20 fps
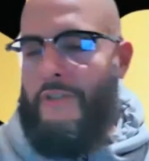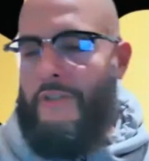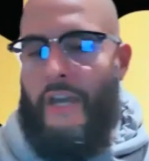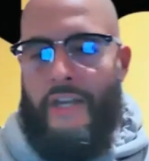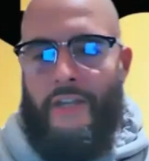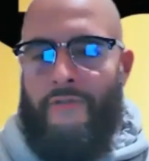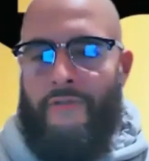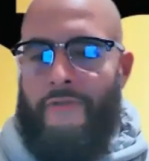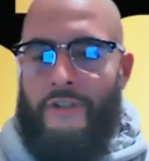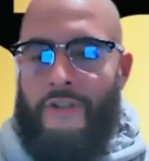I
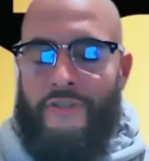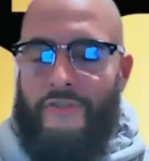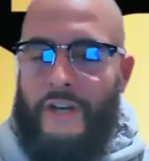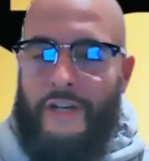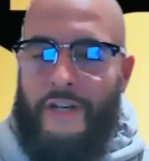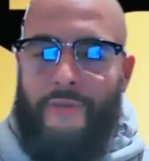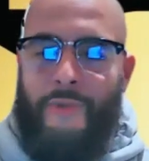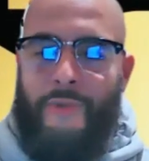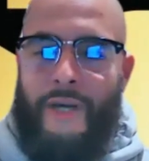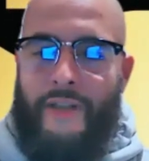get
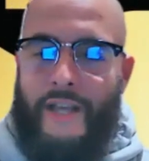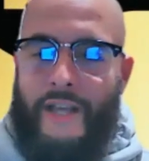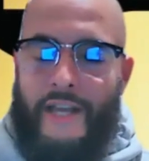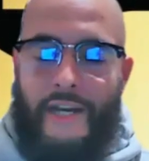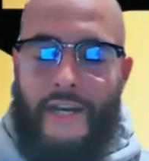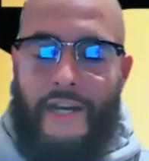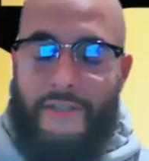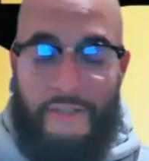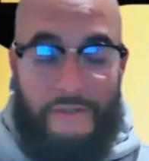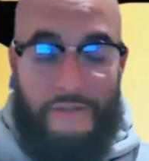frustrated by that,
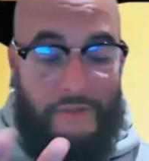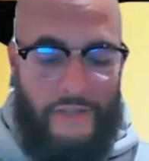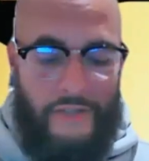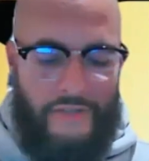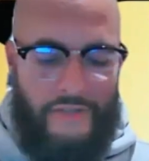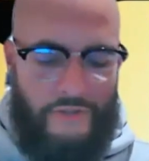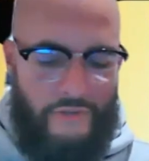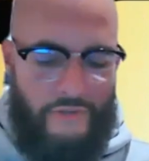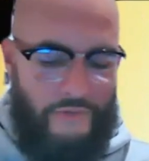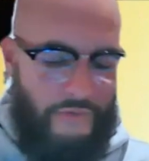
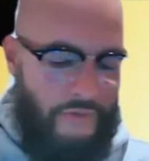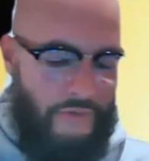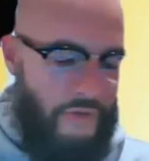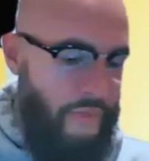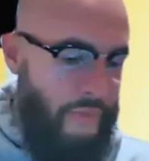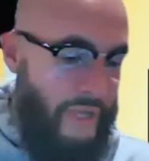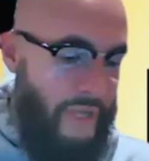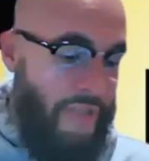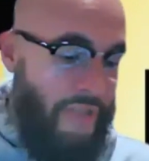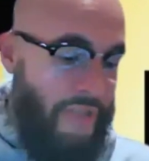as you
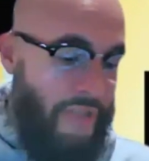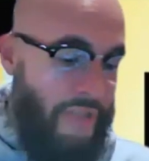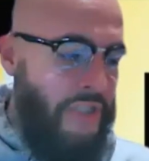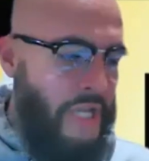mentioned.